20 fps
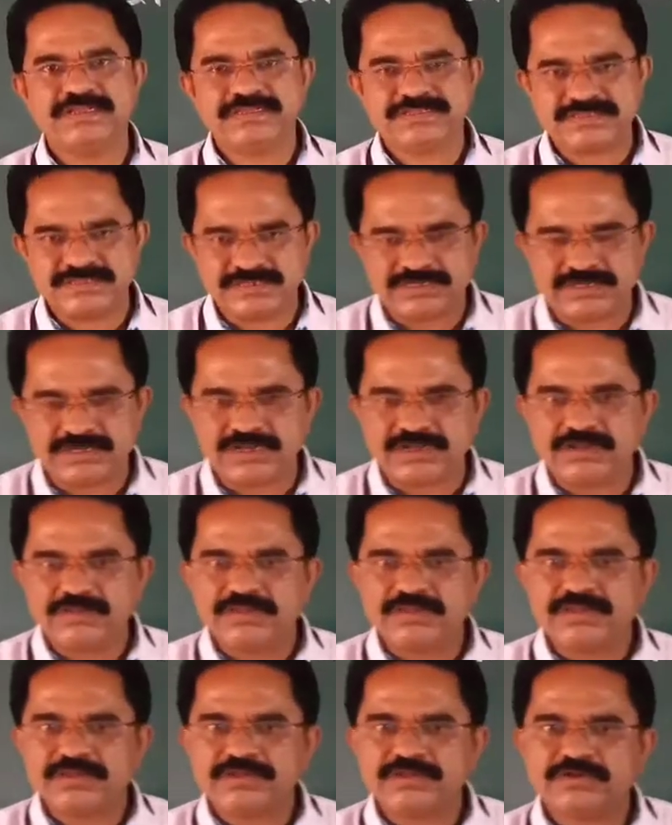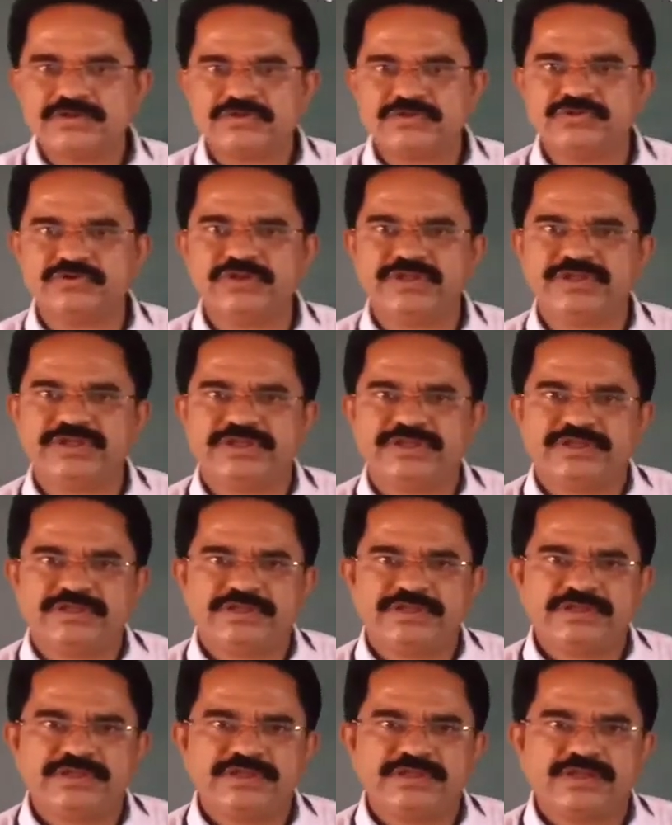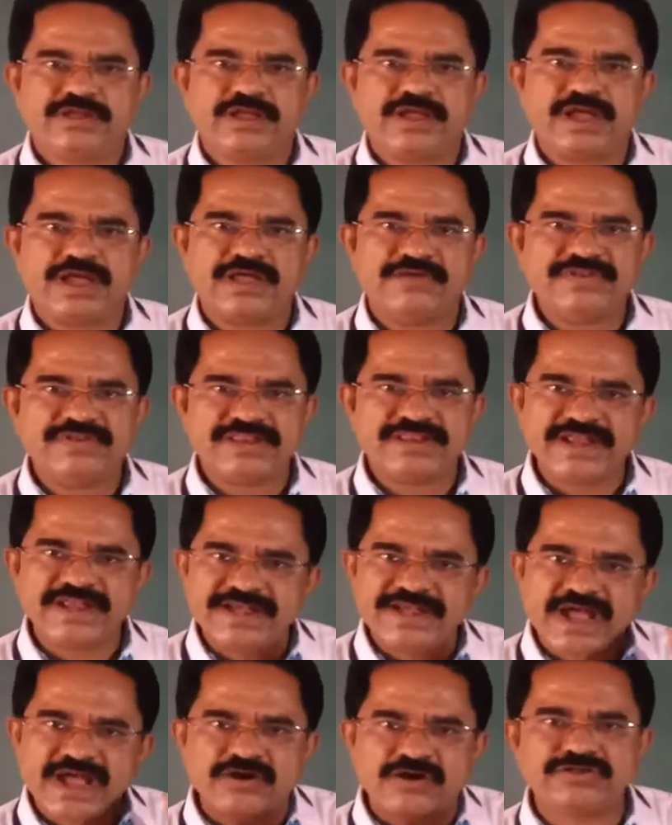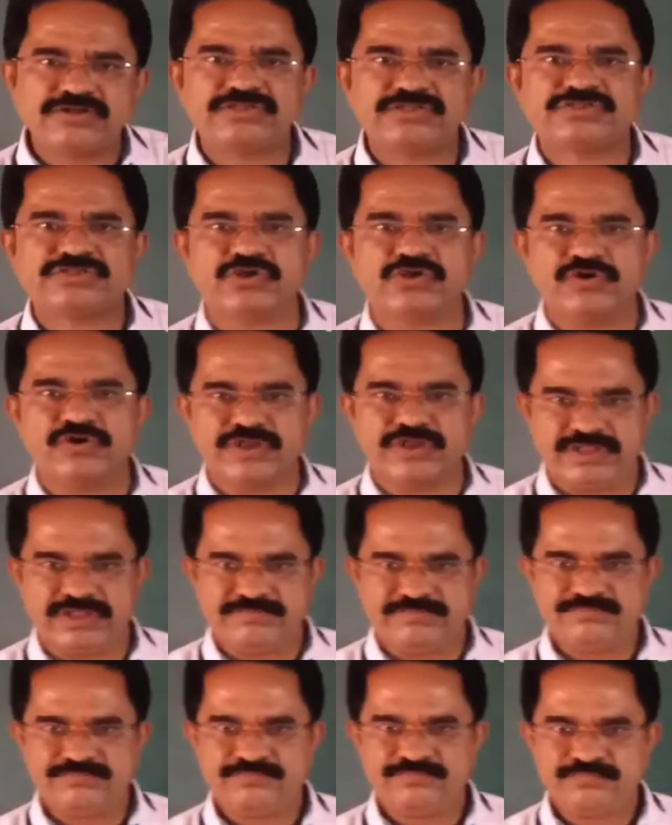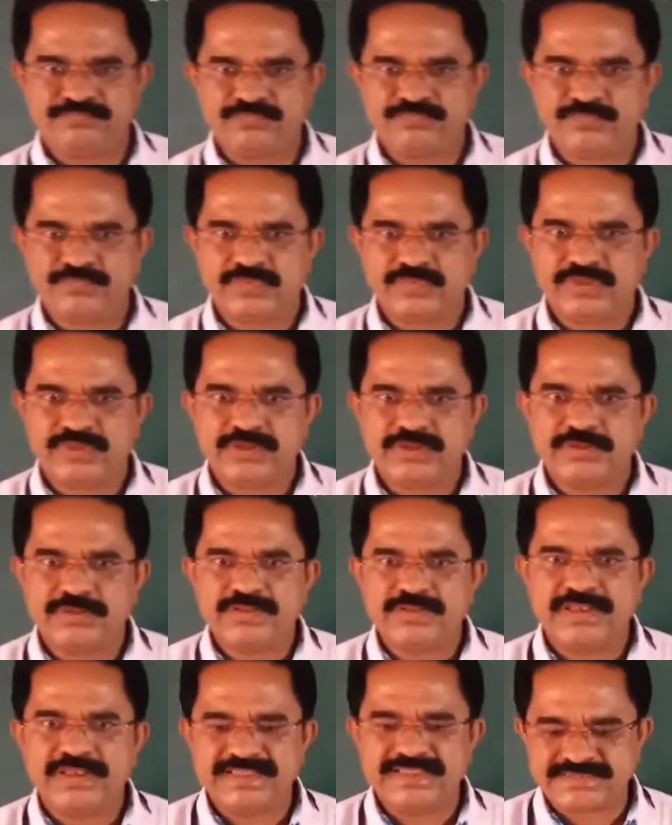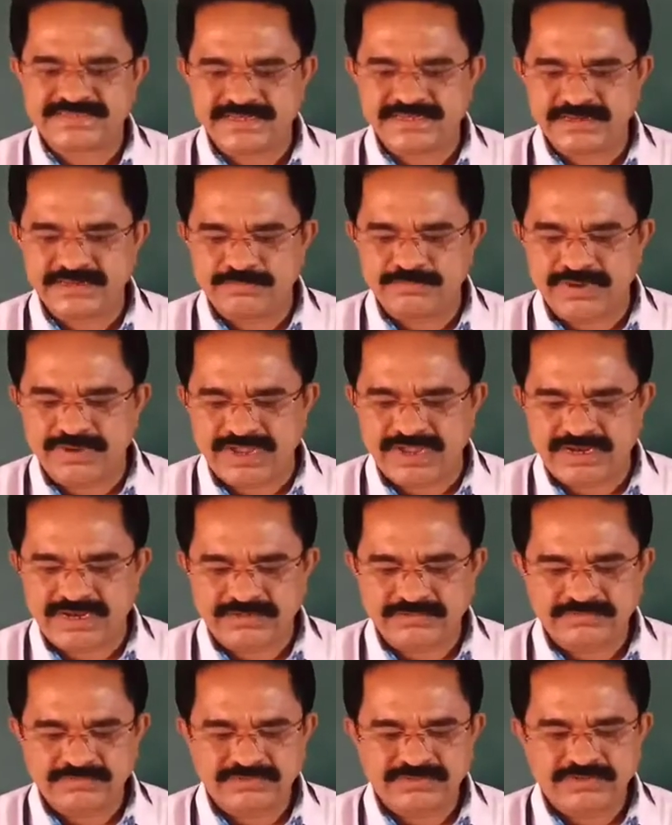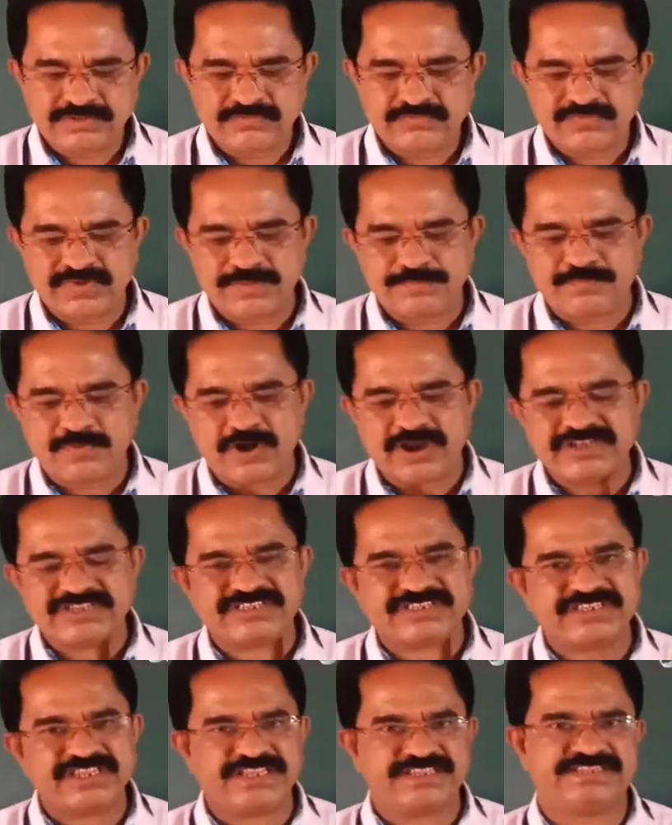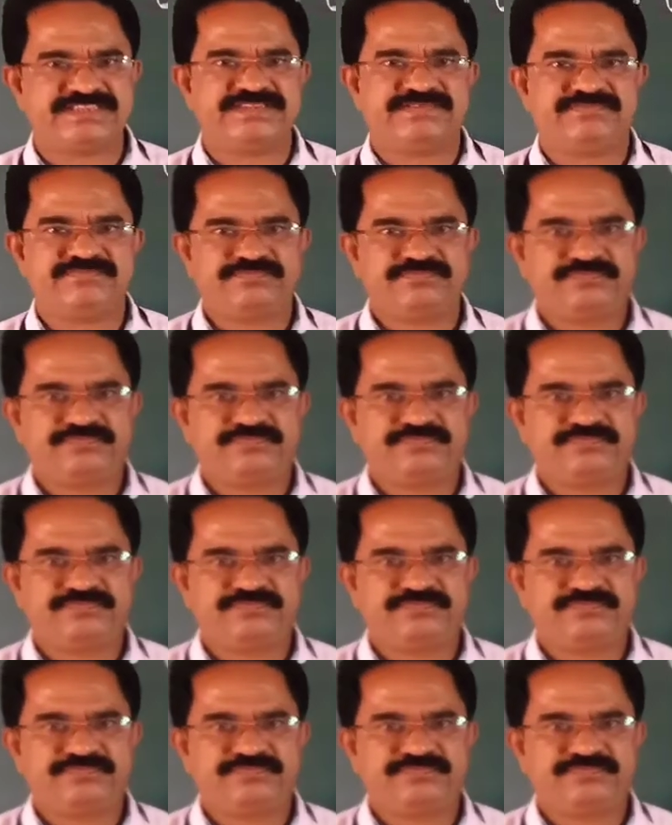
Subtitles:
So today I will read out the story. Lesson number 1.6